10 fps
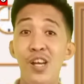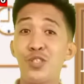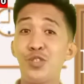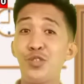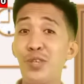
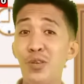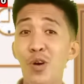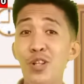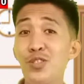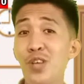To recall
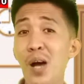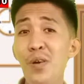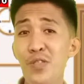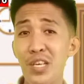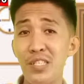some
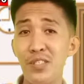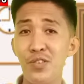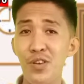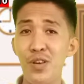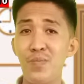of these
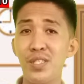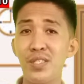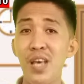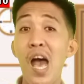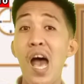
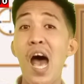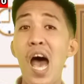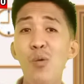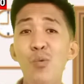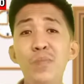terms,
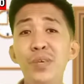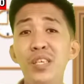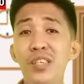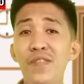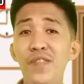I will be
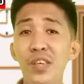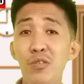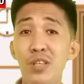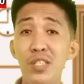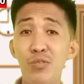giving you
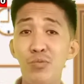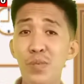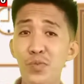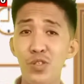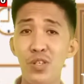
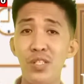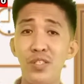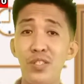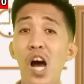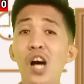descriptions
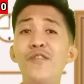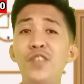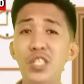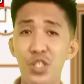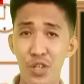of
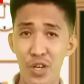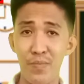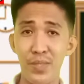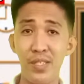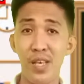the
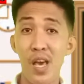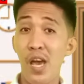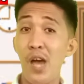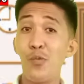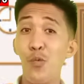terms,
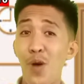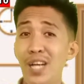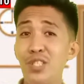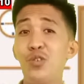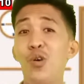and what
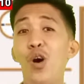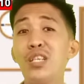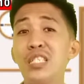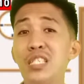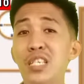you
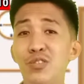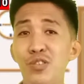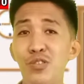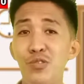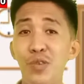only need to
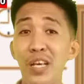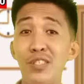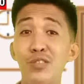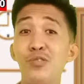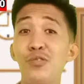do is
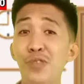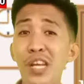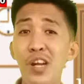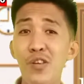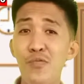to
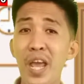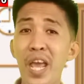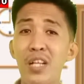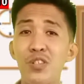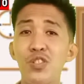
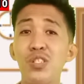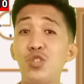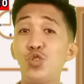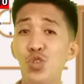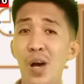rearrange the
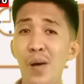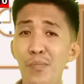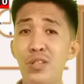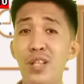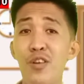
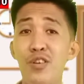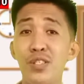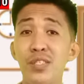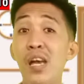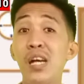jumbled
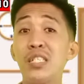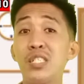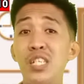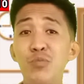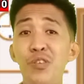letters
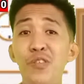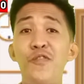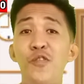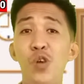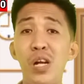that will
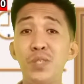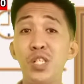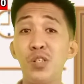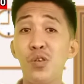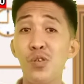form the
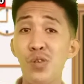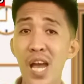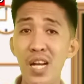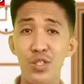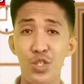
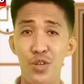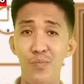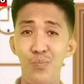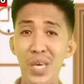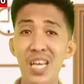correct term
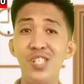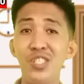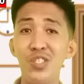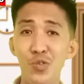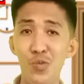being
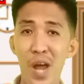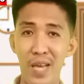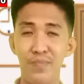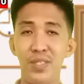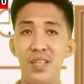described.